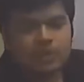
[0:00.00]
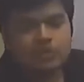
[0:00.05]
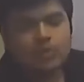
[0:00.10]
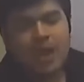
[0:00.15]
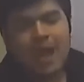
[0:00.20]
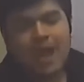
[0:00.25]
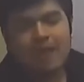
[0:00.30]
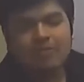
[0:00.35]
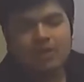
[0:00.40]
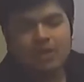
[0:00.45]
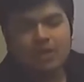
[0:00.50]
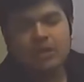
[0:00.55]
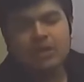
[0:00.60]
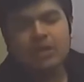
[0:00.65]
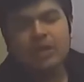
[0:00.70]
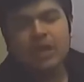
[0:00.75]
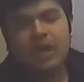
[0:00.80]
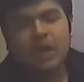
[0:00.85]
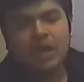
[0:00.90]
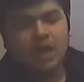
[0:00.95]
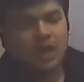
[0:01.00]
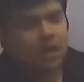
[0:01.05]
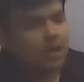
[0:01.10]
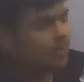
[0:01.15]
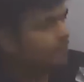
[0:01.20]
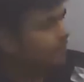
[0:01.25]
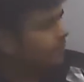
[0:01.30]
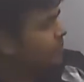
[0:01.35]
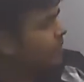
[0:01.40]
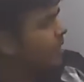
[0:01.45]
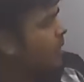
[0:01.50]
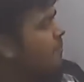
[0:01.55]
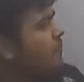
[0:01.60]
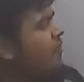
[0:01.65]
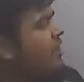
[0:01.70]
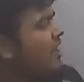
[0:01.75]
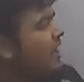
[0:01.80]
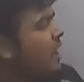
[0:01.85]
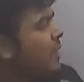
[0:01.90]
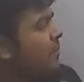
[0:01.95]
to have a
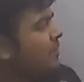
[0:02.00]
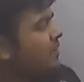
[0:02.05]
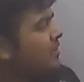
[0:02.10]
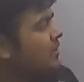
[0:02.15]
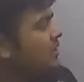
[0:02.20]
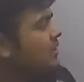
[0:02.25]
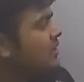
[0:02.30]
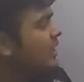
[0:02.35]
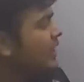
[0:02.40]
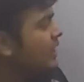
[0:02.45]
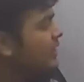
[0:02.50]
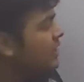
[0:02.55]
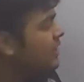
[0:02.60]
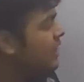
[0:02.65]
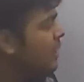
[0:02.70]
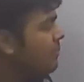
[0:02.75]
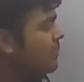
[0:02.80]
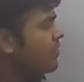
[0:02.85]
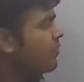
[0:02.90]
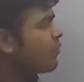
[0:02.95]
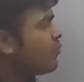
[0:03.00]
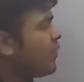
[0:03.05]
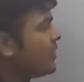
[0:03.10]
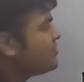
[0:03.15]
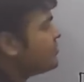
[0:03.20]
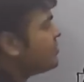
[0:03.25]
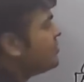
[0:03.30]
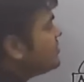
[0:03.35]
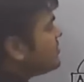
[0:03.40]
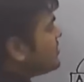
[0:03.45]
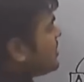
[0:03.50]
breakup in the number of questions.